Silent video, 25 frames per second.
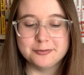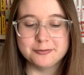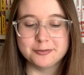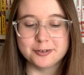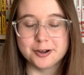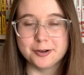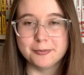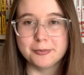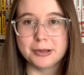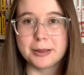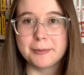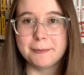
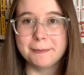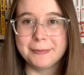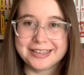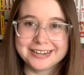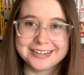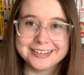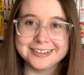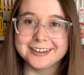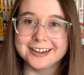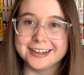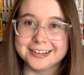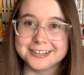from
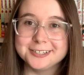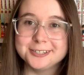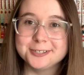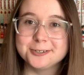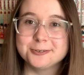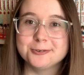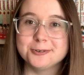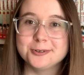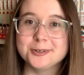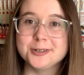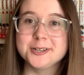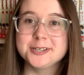many high
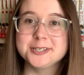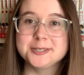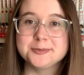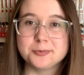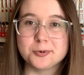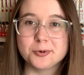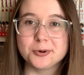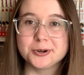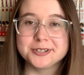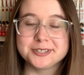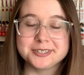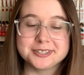school
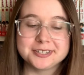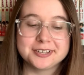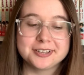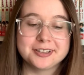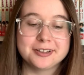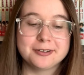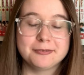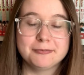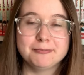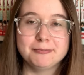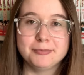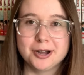sports
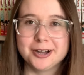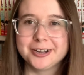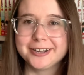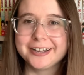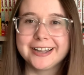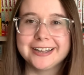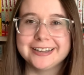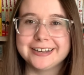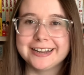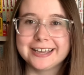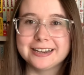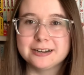manga
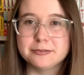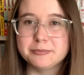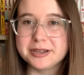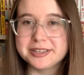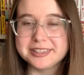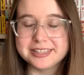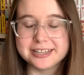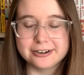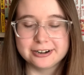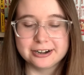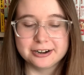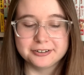and anime
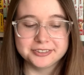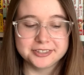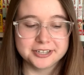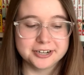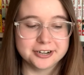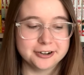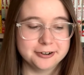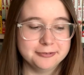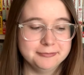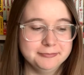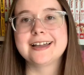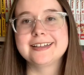that are out
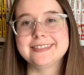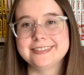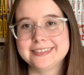there.